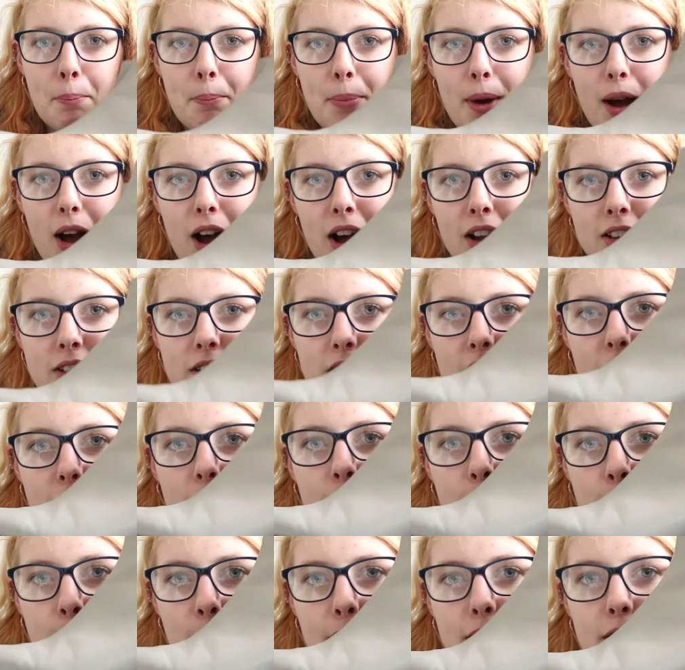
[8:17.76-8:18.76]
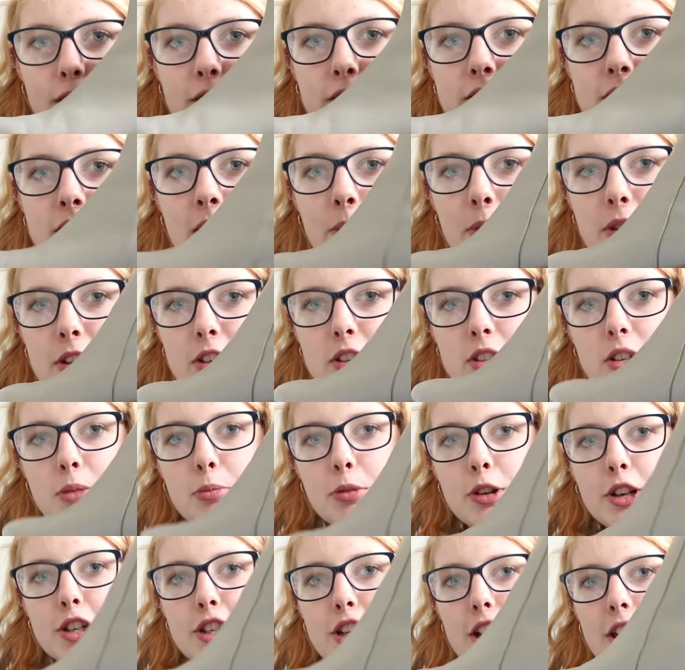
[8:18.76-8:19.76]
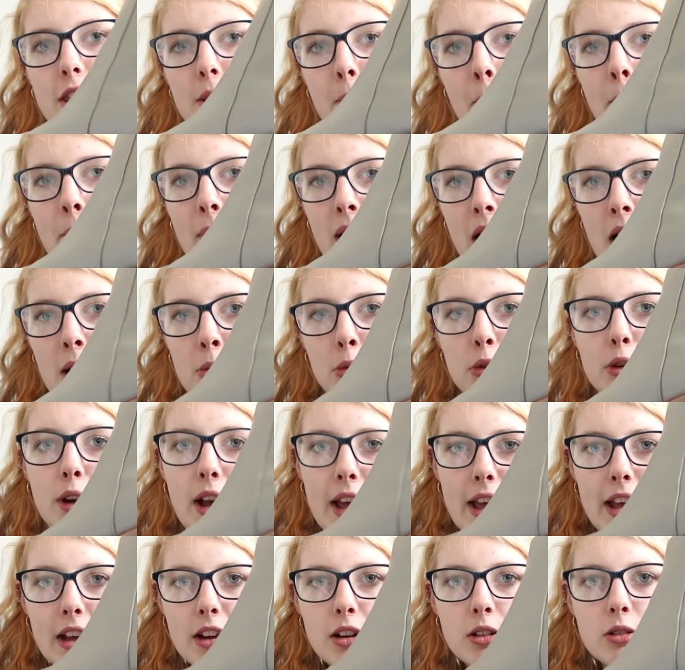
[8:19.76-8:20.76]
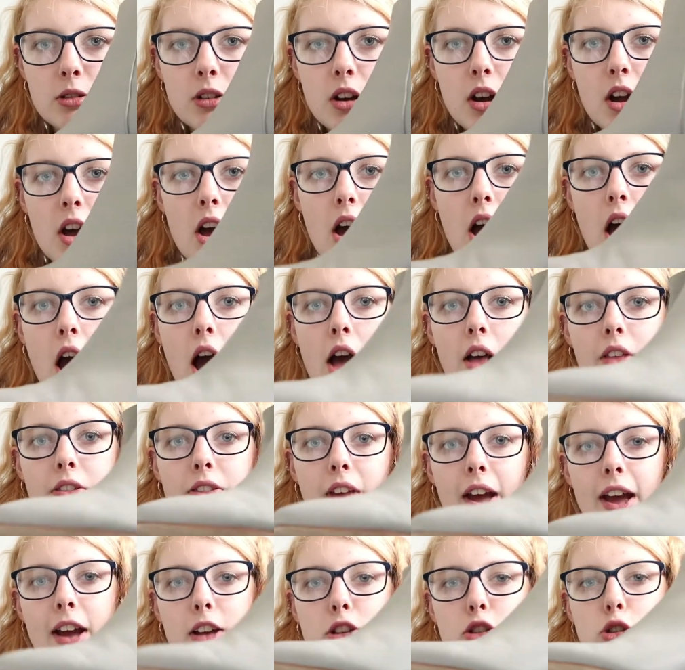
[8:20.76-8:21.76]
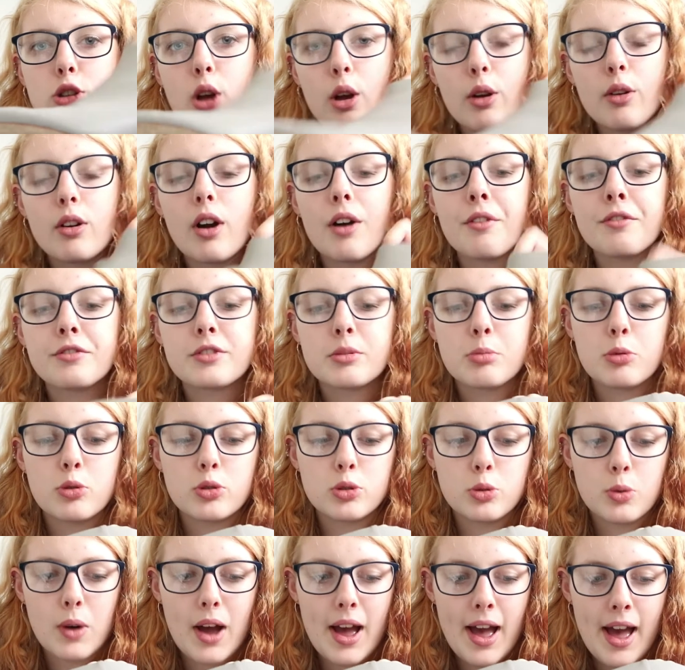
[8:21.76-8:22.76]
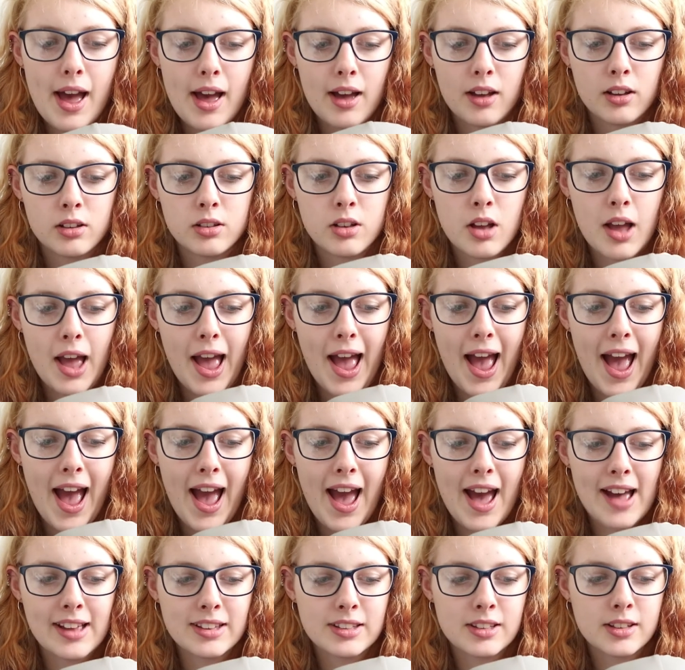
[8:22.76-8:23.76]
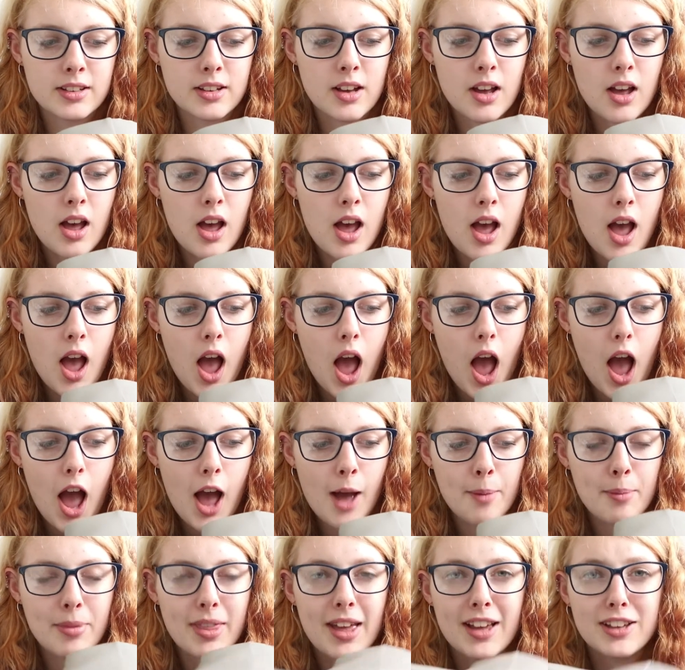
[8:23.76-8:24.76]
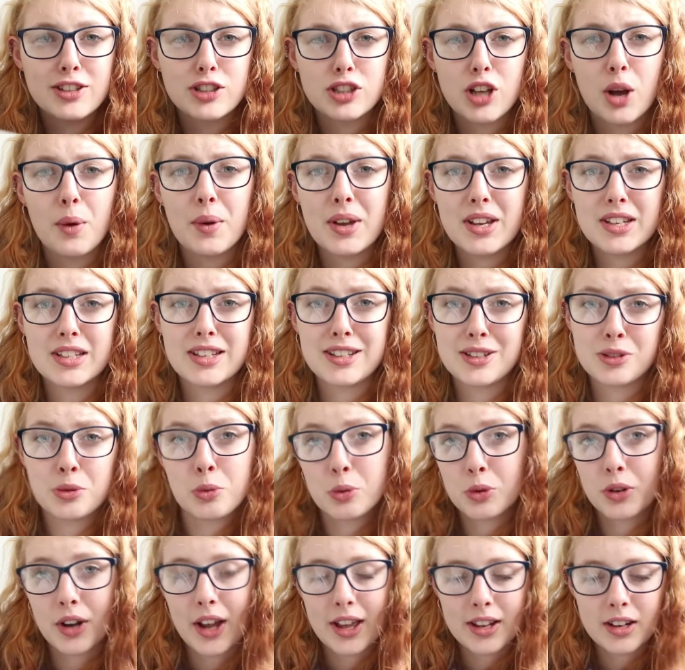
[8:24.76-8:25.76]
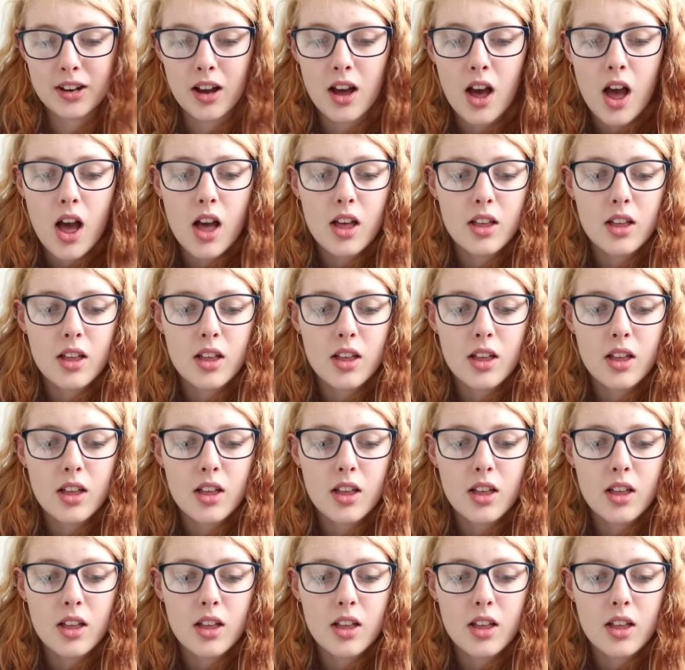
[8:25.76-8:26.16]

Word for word: but oh my god, can we just appreciate the marble heel? They are so comfortable to wear, and they're so easy to walk in.